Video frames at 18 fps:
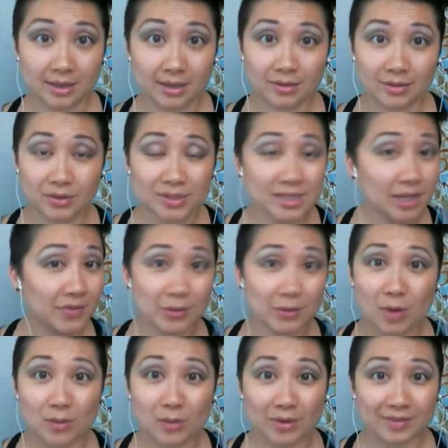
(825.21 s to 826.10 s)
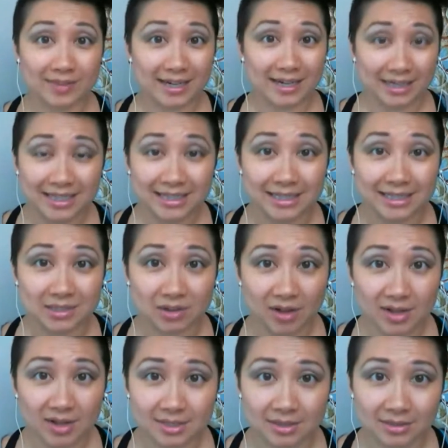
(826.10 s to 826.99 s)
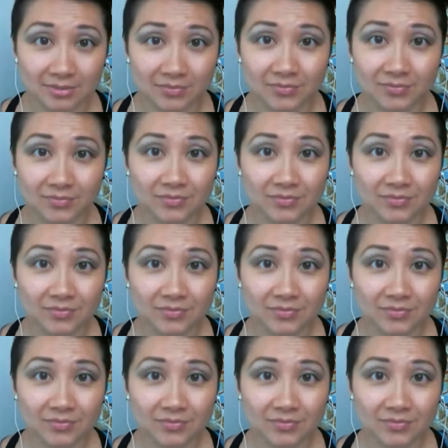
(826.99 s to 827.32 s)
There's nothing wrong with that. I think that's awesome.